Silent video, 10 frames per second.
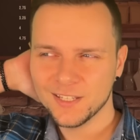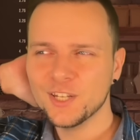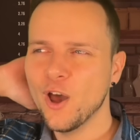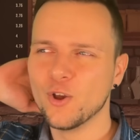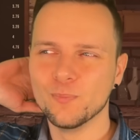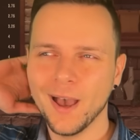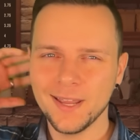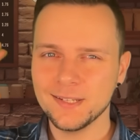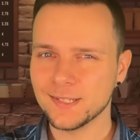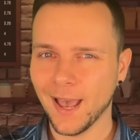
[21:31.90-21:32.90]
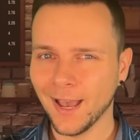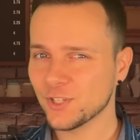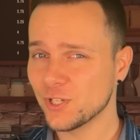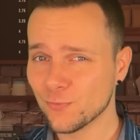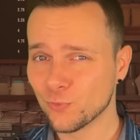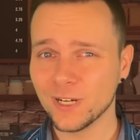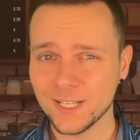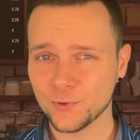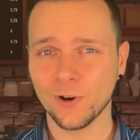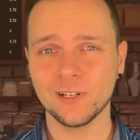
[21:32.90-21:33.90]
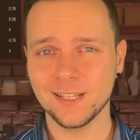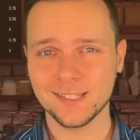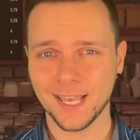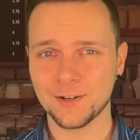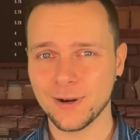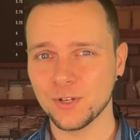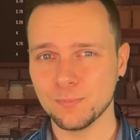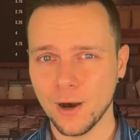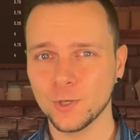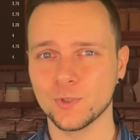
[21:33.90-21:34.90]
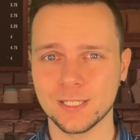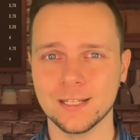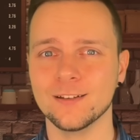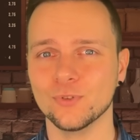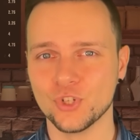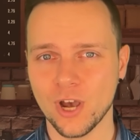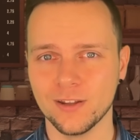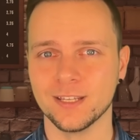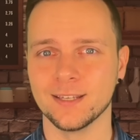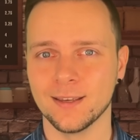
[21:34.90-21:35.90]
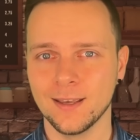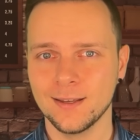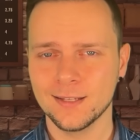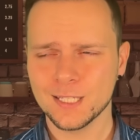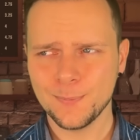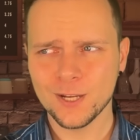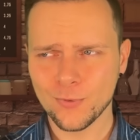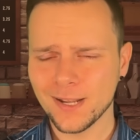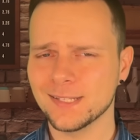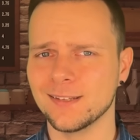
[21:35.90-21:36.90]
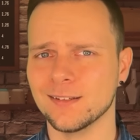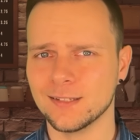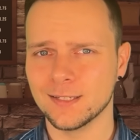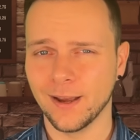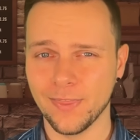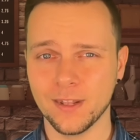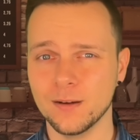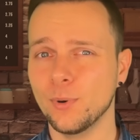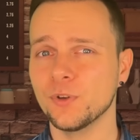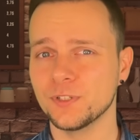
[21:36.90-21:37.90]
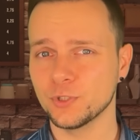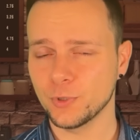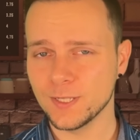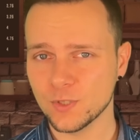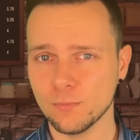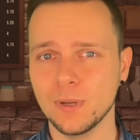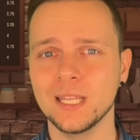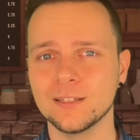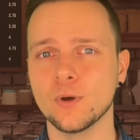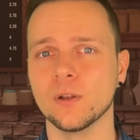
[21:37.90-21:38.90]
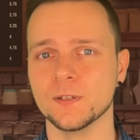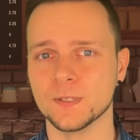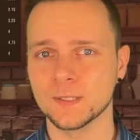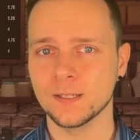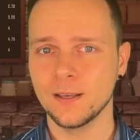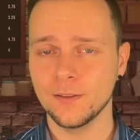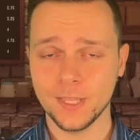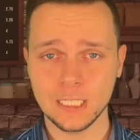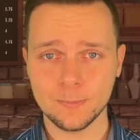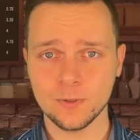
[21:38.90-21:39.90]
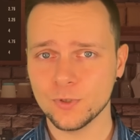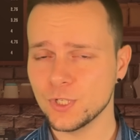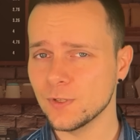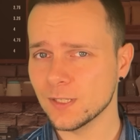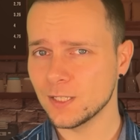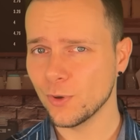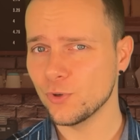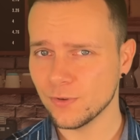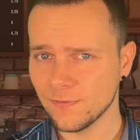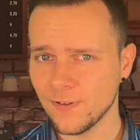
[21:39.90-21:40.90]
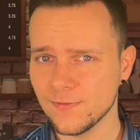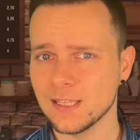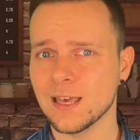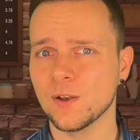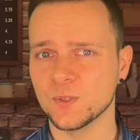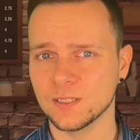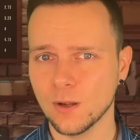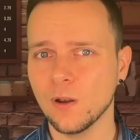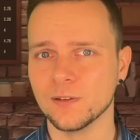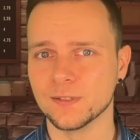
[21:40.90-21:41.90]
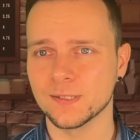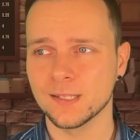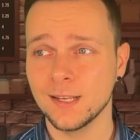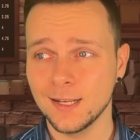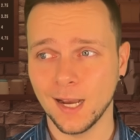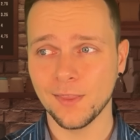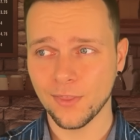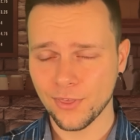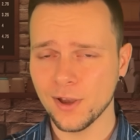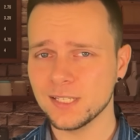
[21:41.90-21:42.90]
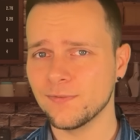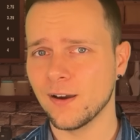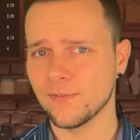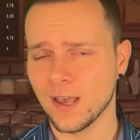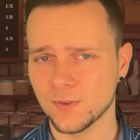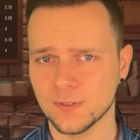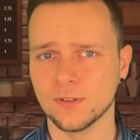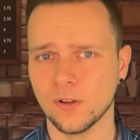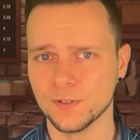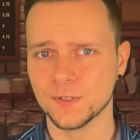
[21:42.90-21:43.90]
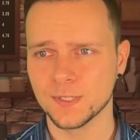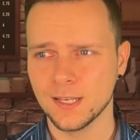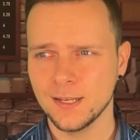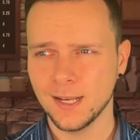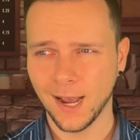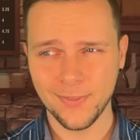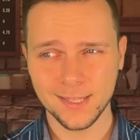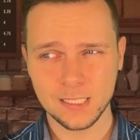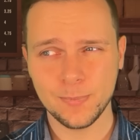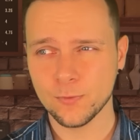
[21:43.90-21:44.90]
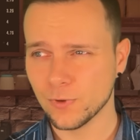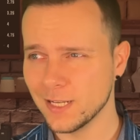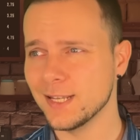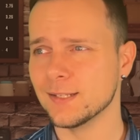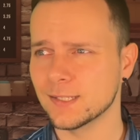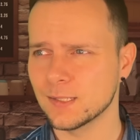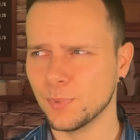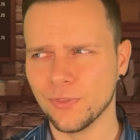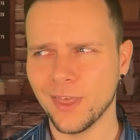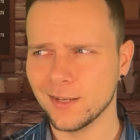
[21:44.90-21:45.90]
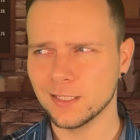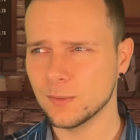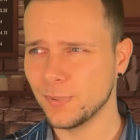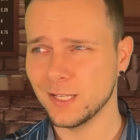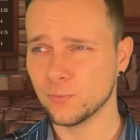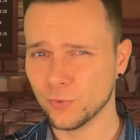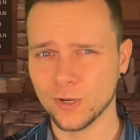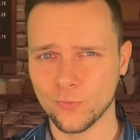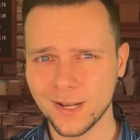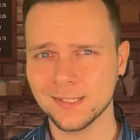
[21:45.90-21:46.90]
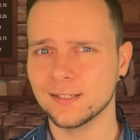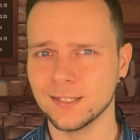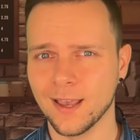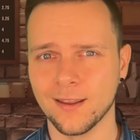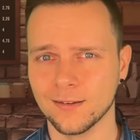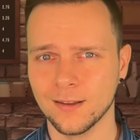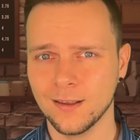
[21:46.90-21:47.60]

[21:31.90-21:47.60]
know, my head is actually really struggling to get around Margaret's legal journey. To be arrested, and then her bond increased to a million dollars, then to be reduced to two hundred fifty thousand dollars, and then thirty-five thousand dollars, and then to be released, but then to be rearrested again.